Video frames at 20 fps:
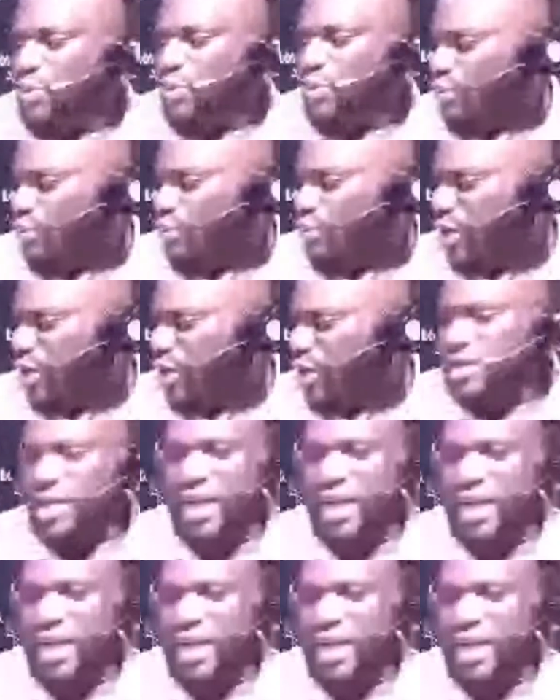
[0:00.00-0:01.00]
would
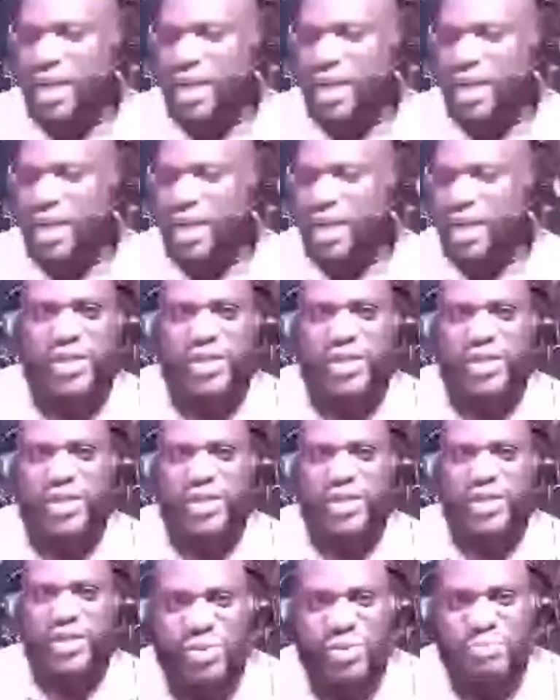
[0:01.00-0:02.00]

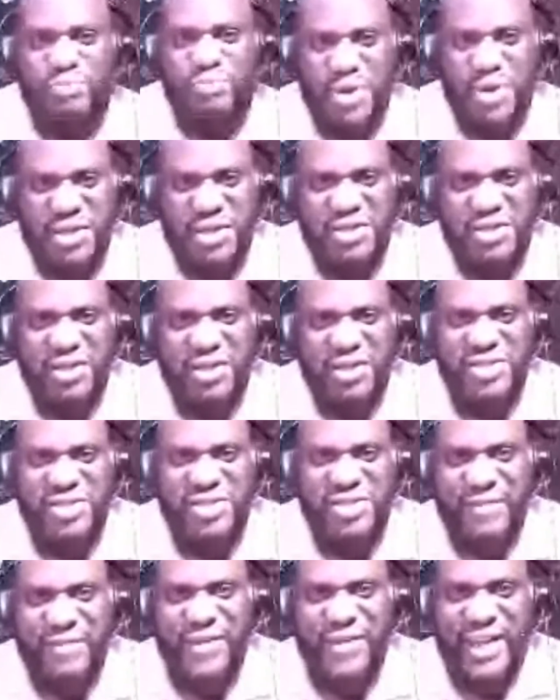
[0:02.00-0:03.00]
you put
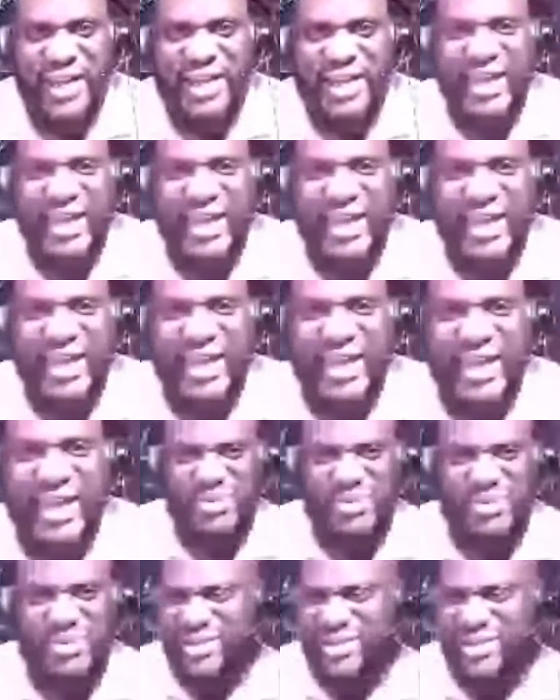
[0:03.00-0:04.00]
yourself in that
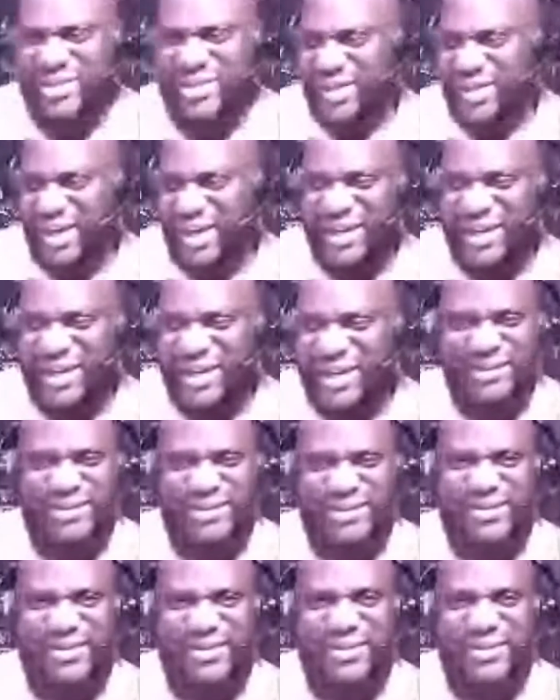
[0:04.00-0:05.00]
situation again?
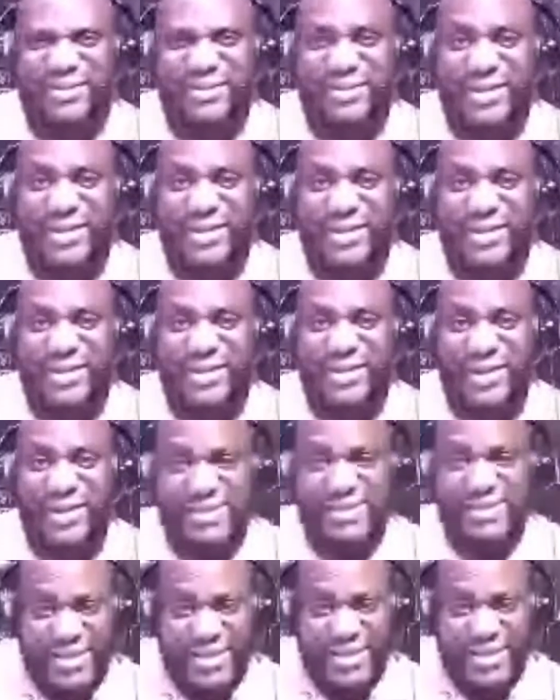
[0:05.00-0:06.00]
He's
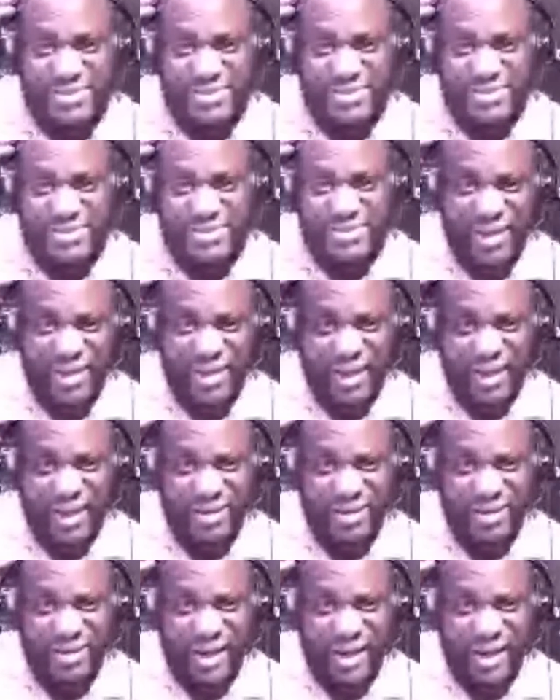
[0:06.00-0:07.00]
asking himself, like,
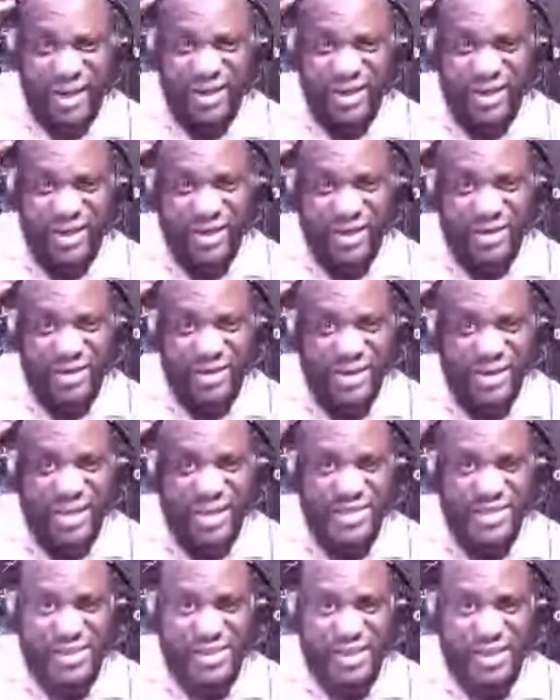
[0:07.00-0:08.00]

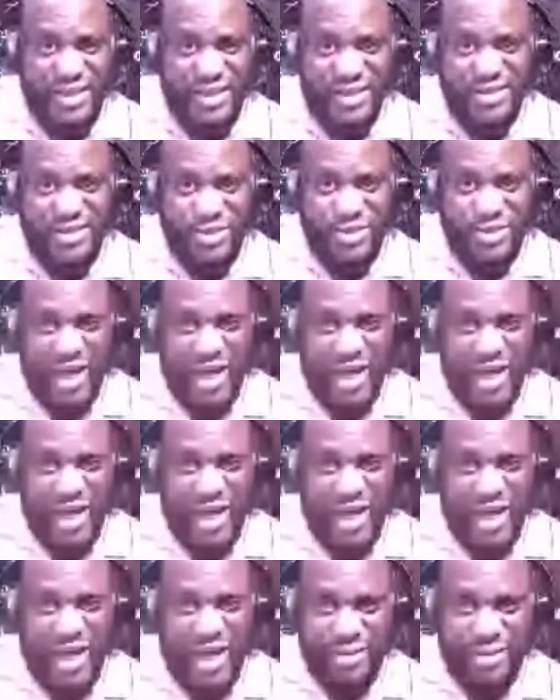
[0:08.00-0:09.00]
yeah, she did this when I was
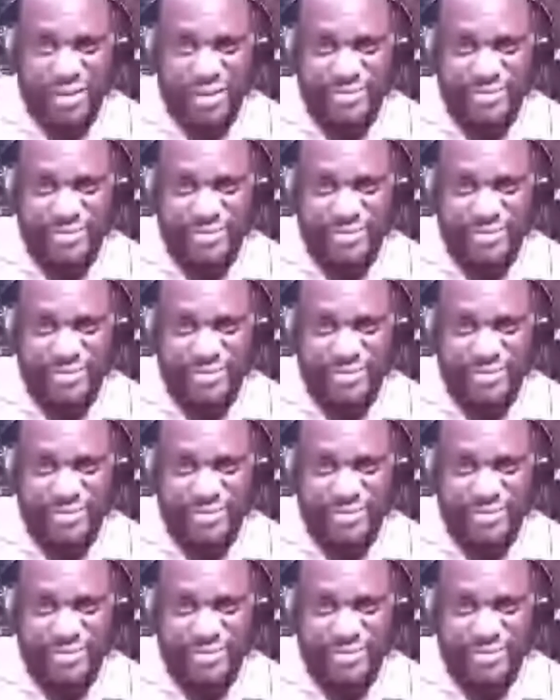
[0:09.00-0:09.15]
with her.